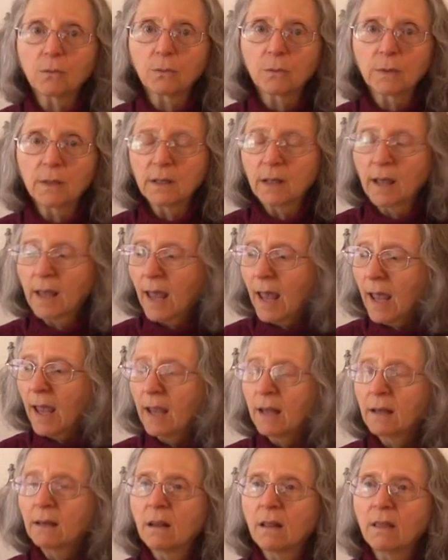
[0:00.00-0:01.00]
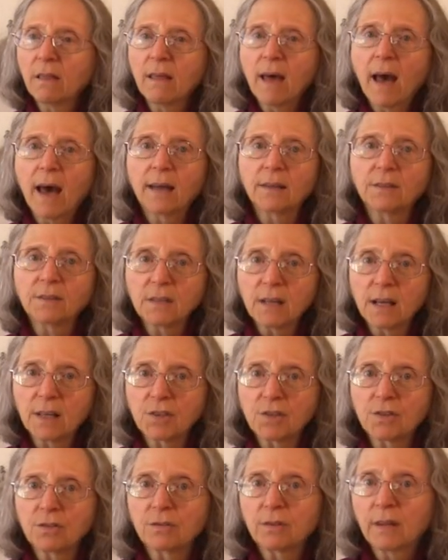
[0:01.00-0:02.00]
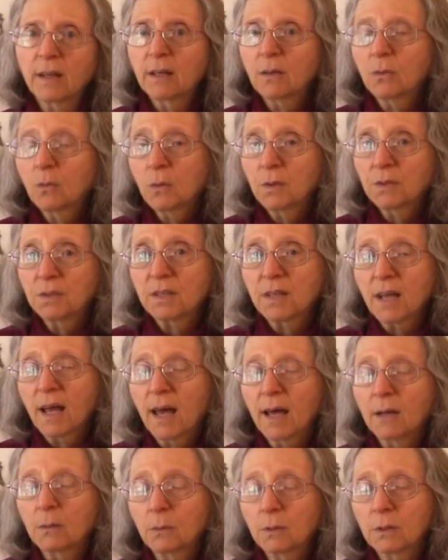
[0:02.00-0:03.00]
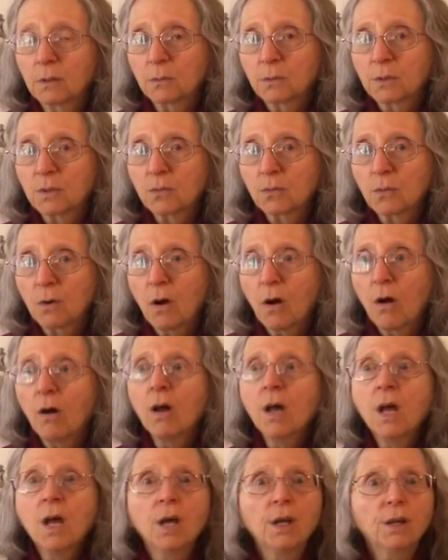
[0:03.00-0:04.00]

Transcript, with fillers: regain that texture that it once had when it was raw.